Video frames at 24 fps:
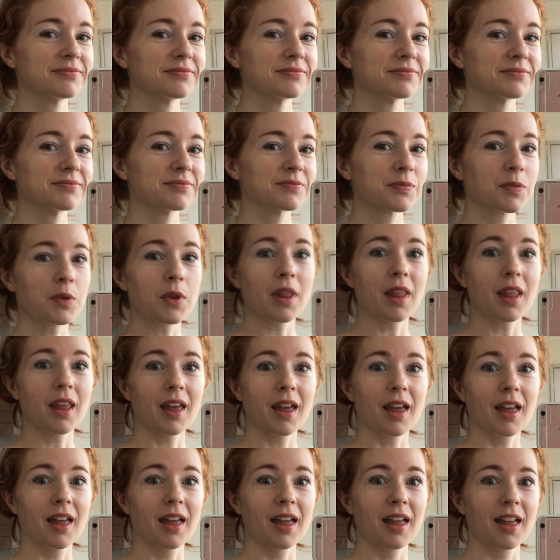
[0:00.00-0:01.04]
iPhone
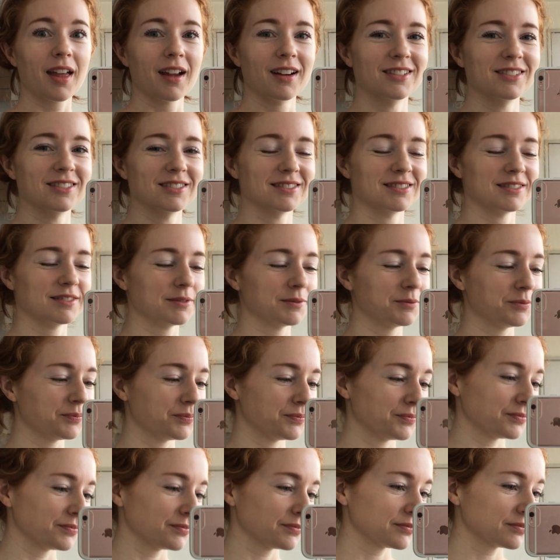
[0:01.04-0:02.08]

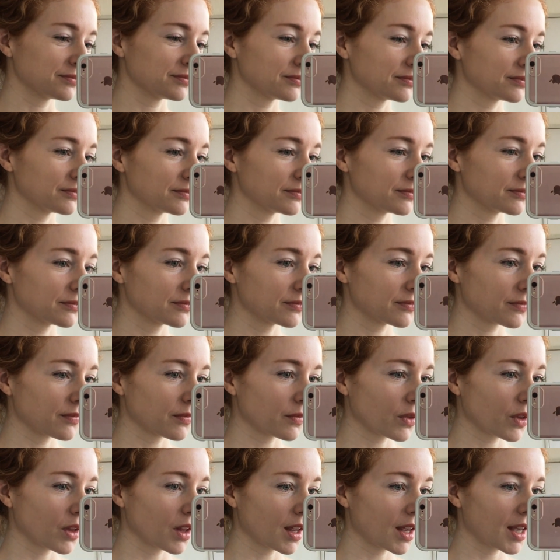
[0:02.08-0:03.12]
6S. That's
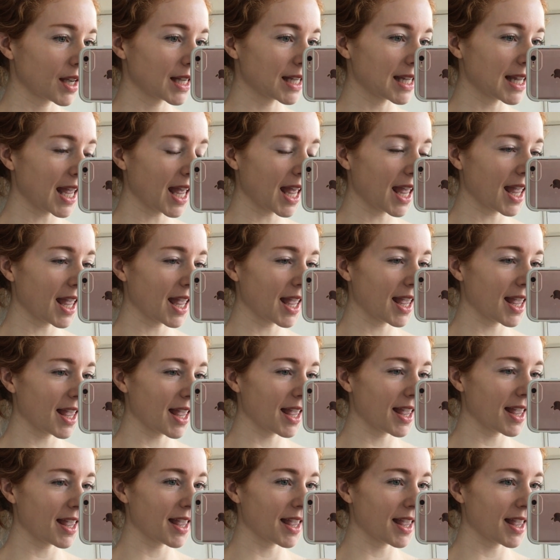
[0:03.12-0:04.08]
all I use, unless